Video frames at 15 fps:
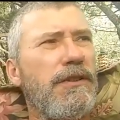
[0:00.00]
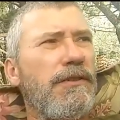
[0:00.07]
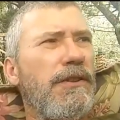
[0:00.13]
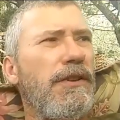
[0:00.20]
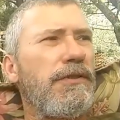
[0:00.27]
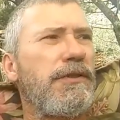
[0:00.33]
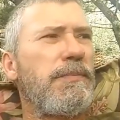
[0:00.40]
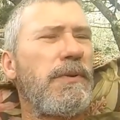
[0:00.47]
you're
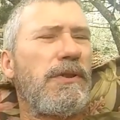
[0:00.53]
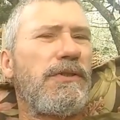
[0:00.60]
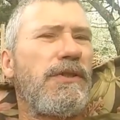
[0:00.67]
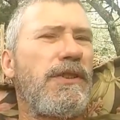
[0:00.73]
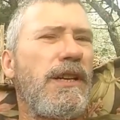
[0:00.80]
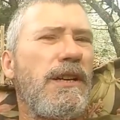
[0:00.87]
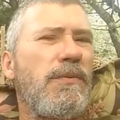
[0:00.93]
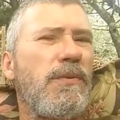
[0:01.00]
you're
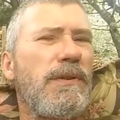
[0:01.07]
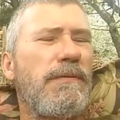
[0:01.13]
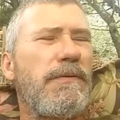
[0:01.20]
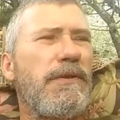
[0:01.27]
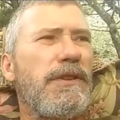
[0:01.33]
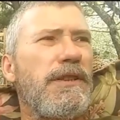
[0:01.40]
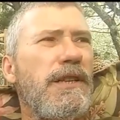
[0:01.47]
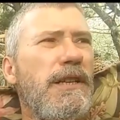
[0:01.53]
supposed to take one
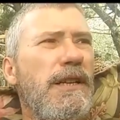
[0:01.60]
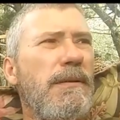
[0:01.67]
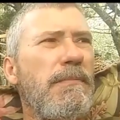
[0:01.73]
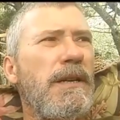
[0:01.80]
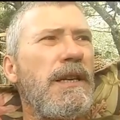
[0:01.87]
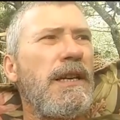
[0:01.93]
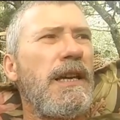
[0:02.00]
for the team,